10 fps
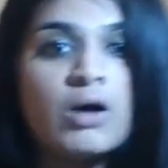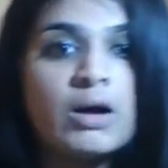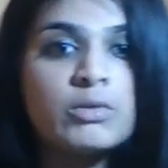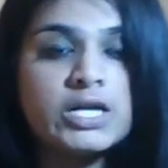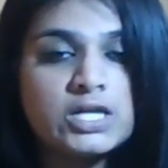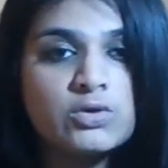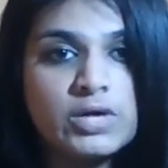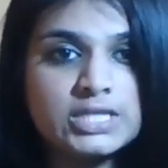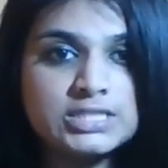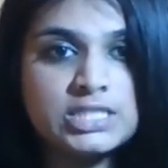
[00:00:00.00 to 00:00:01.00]
I'm already
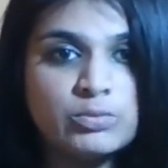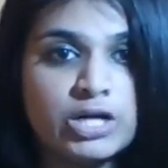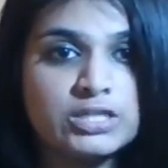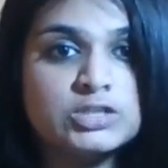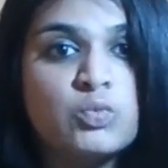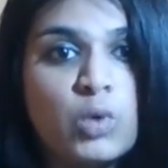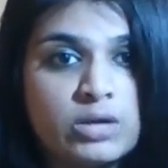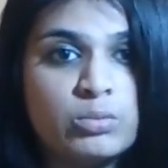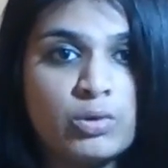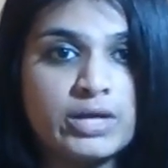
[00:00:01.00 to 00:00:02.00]
going to debunk this one
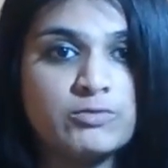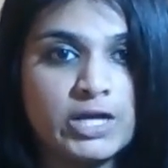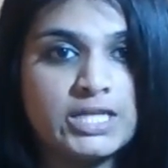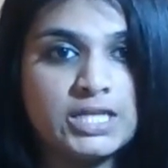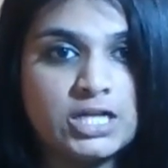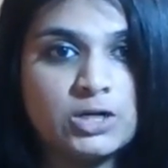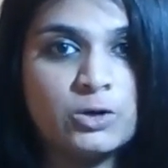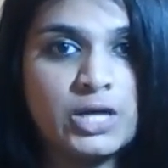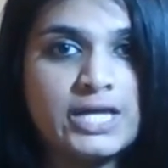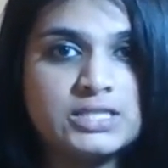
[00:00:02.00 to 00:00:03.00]
point right here,
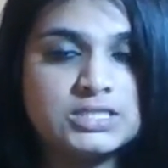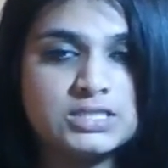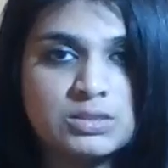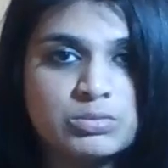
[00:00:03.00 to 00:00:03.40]
okay? This is